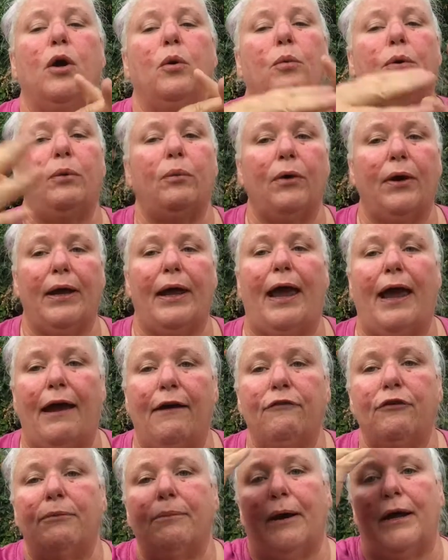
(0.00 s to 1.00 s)
We want
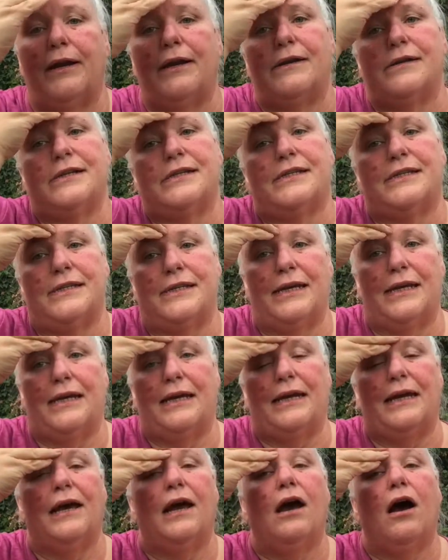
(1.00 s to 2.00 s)
everybody to
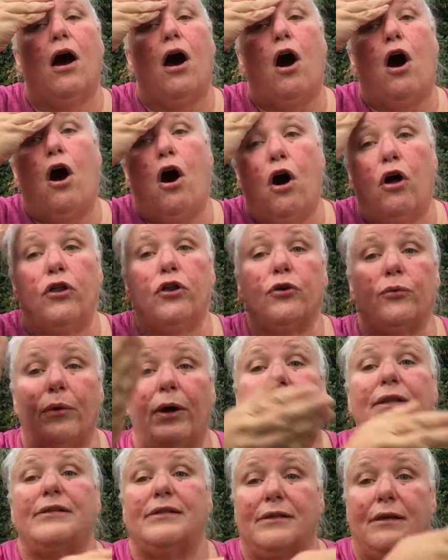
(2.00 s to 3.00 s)
see all the
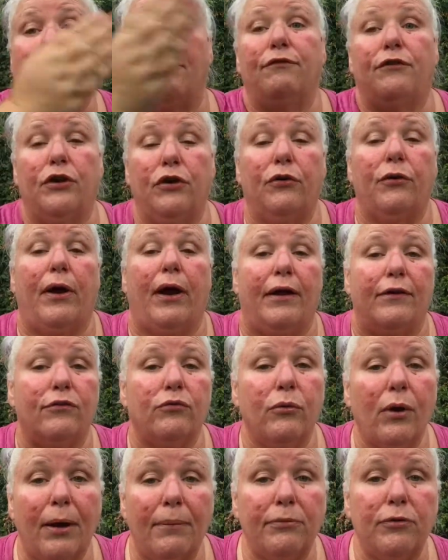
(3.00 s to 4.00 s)
great stuff that you guys
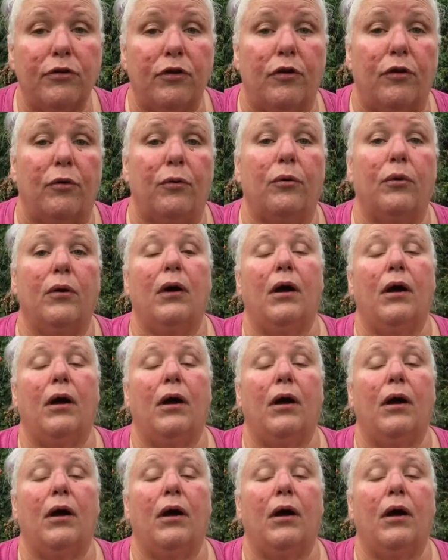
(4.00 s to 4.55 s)
are up to.